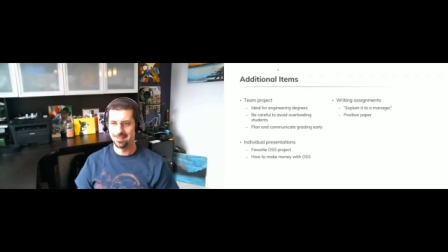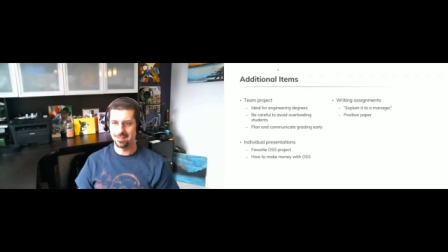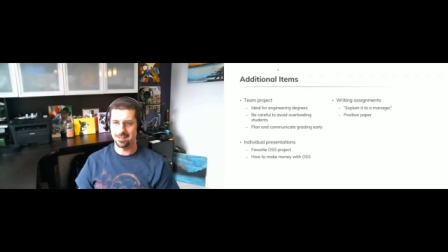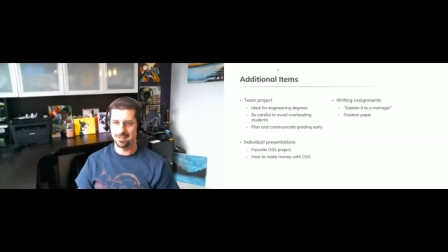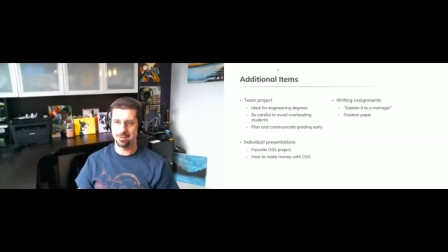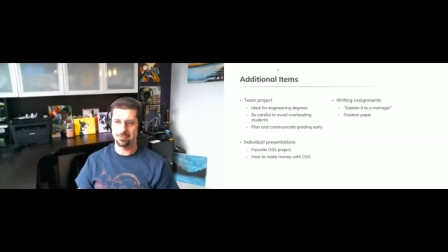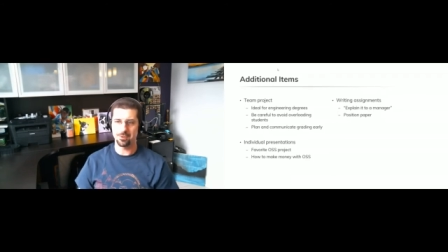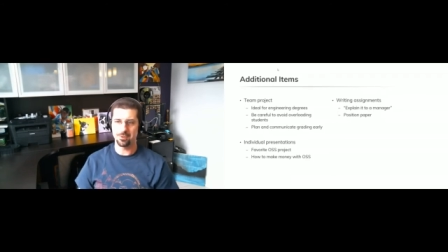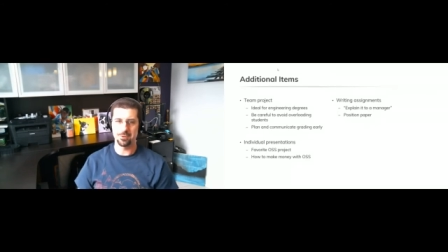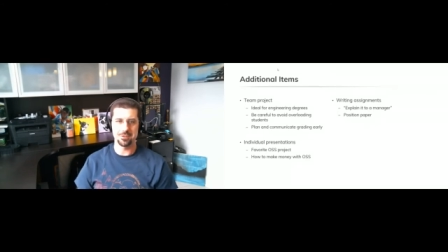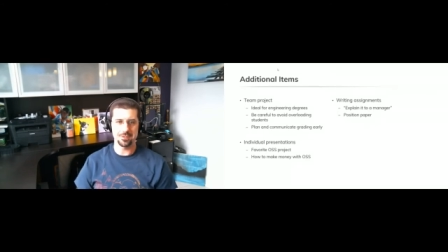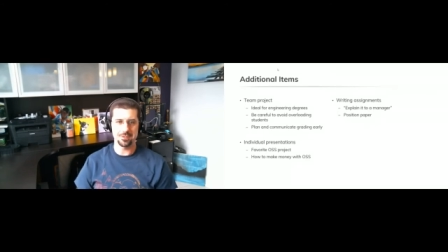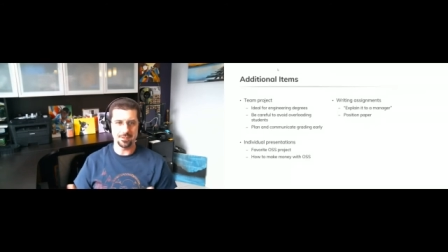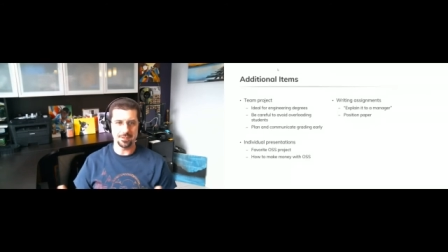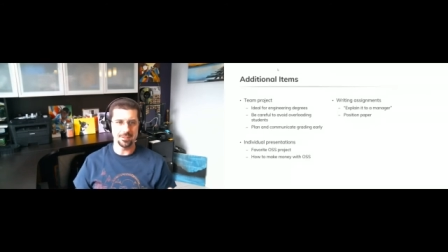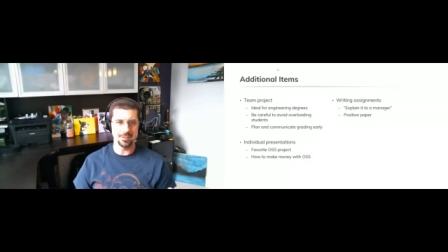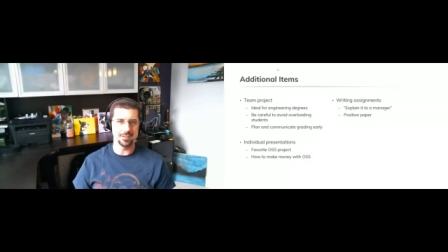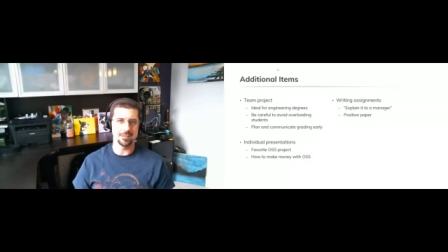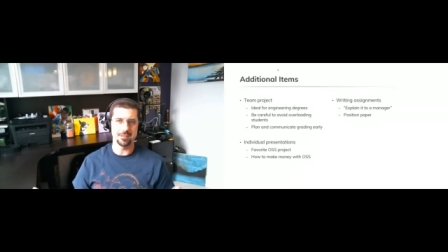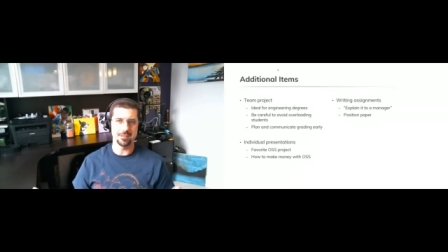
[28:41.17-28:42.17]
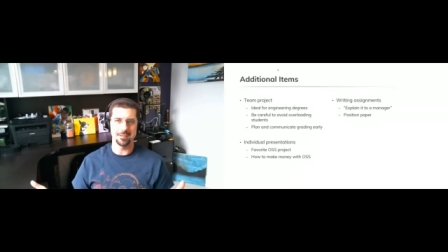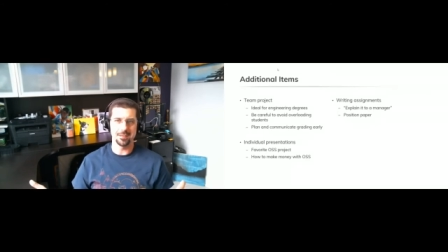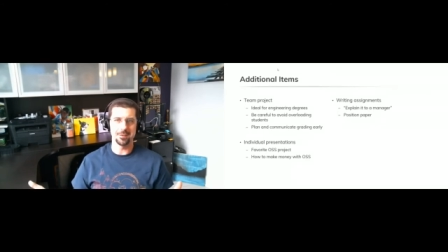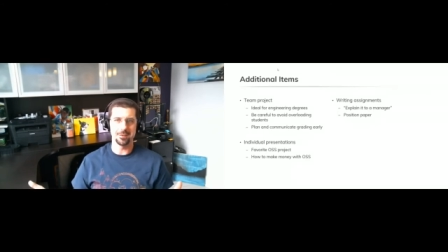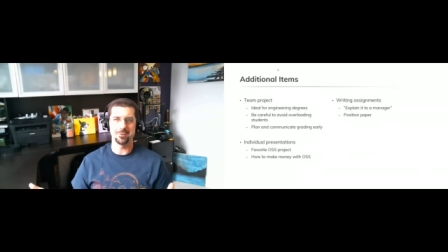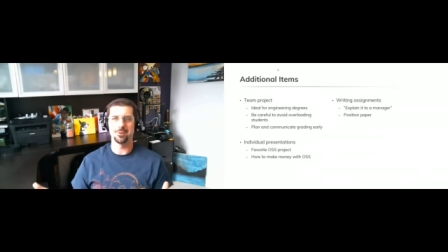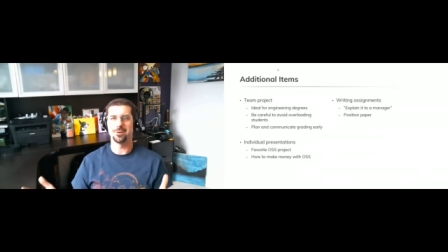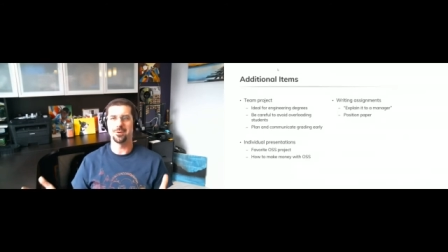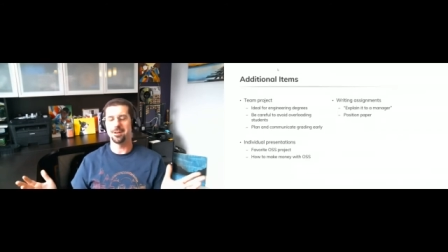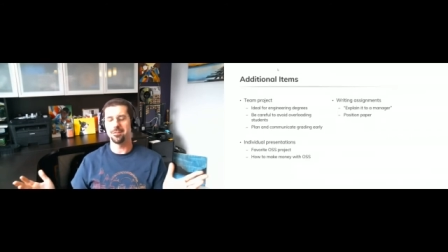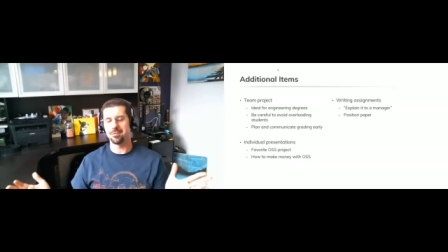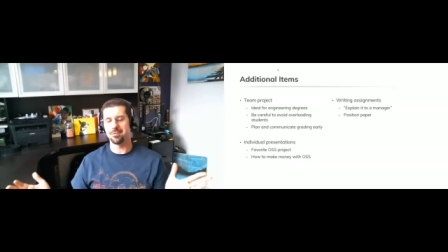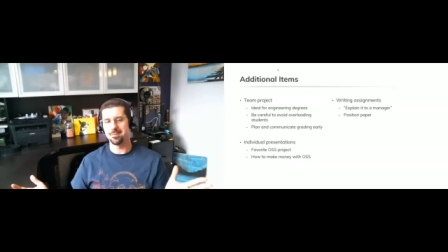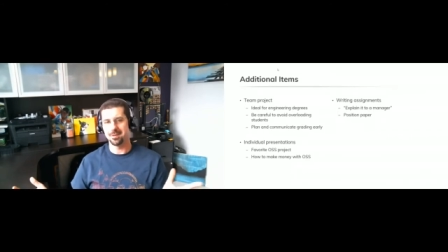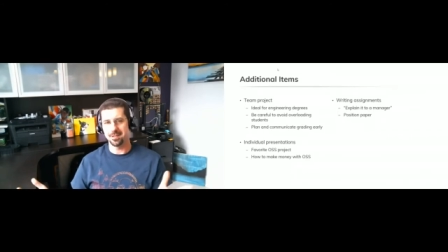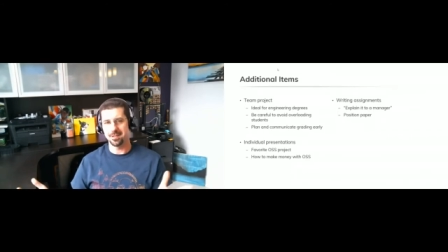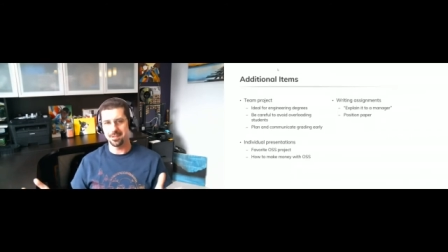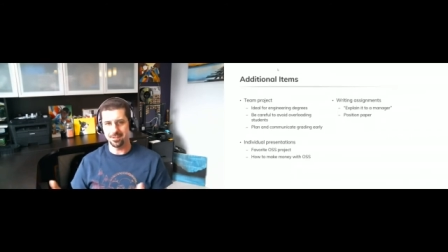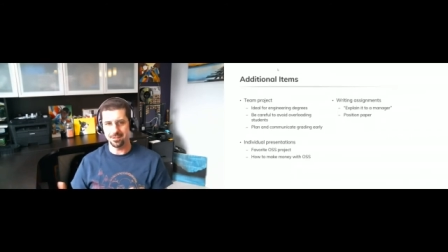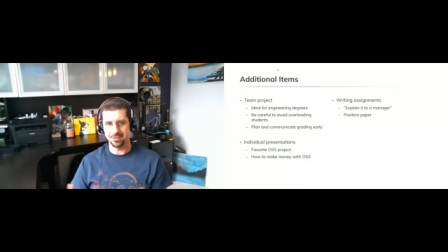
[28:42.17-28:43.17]
And of course, at the end of the day, we want
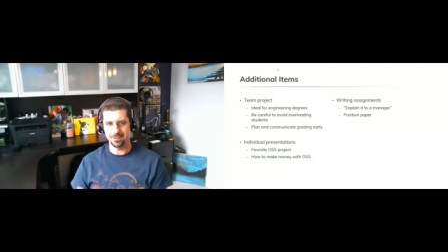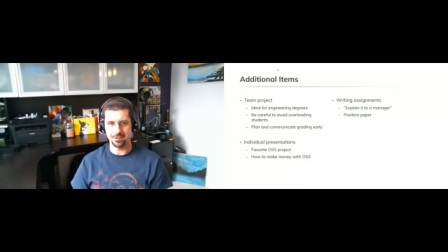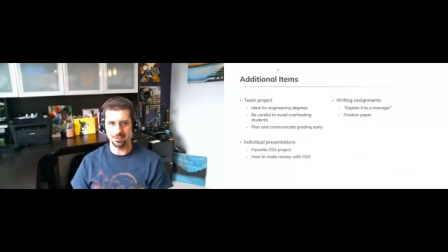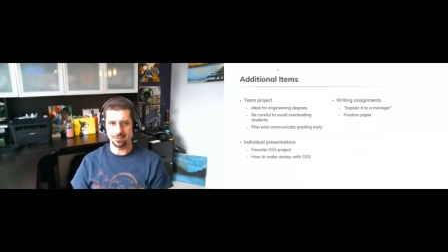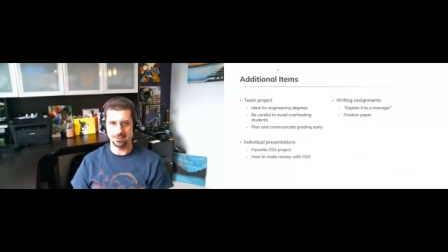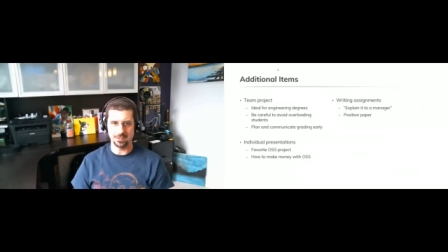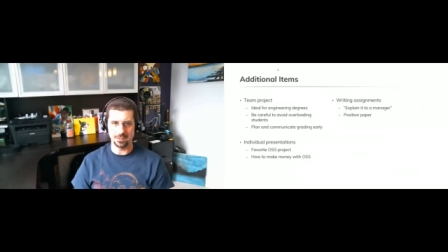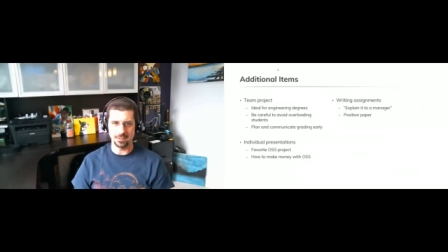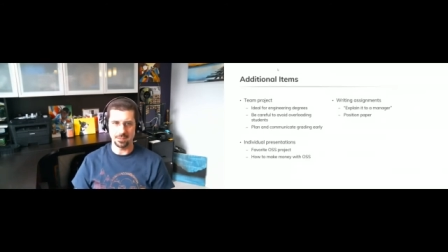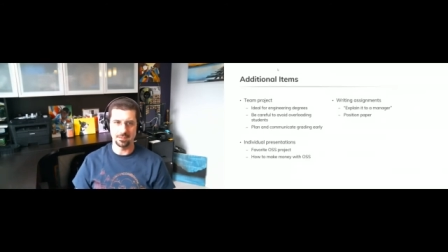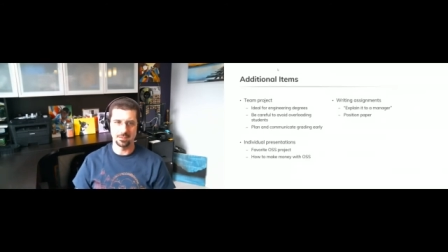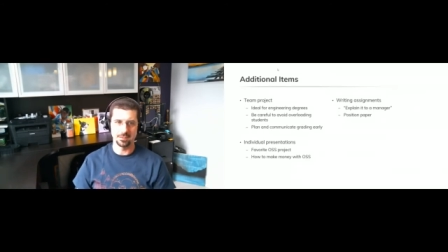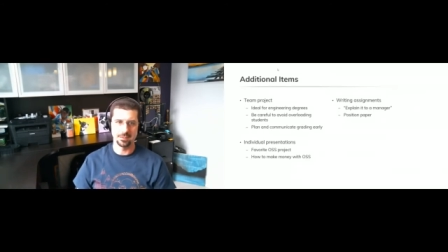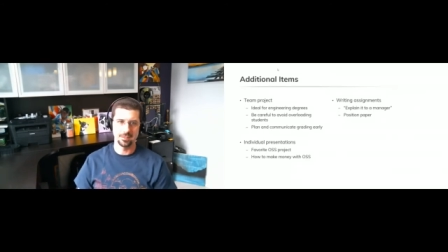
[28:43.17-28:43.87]
everybody to succeed.